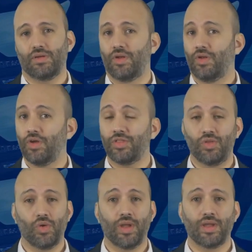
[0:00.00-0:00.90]
not
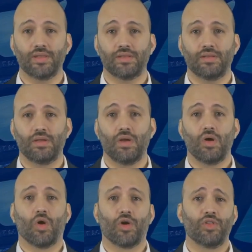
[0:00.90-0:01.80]
doing it
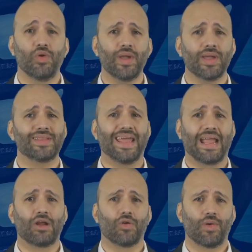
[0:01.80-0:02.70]
or doing it
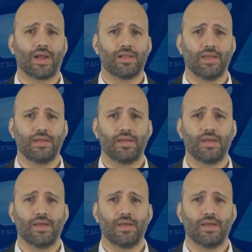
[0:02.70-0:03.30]
incorrectly